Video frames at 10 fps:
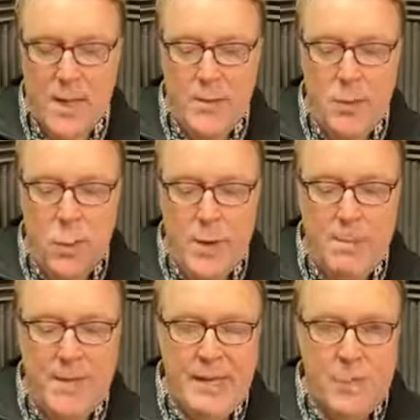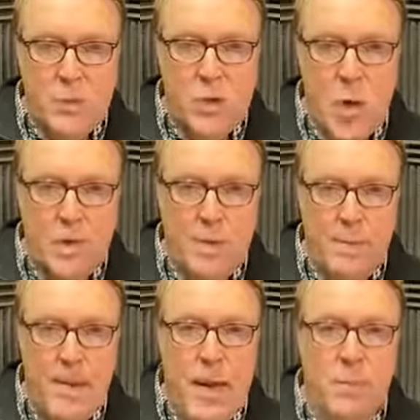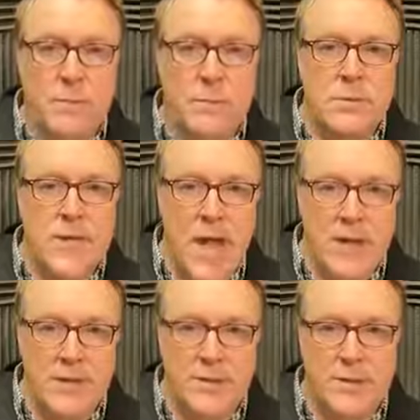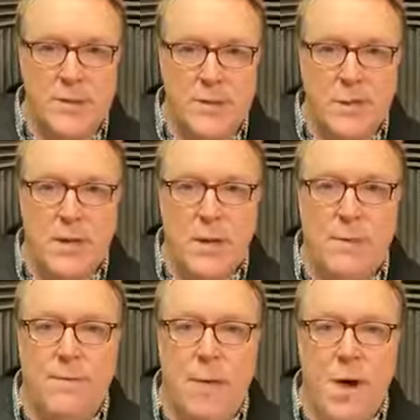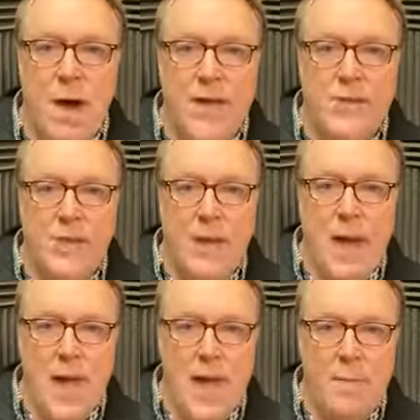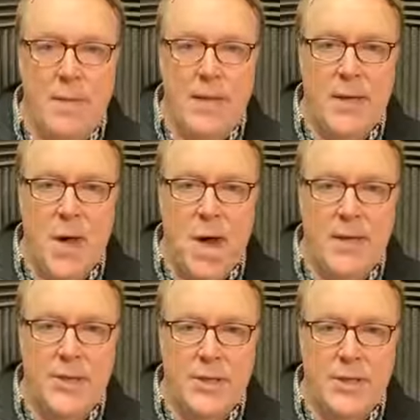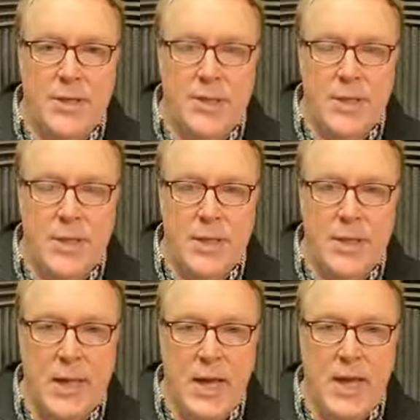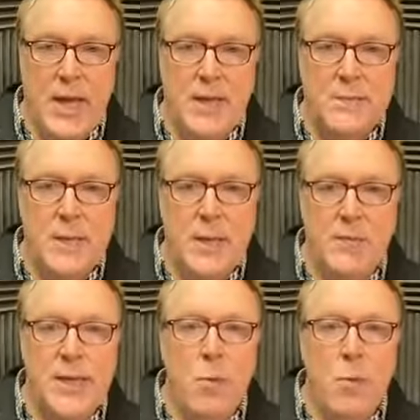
So when people talk about tests for IgM and IgG, it's because they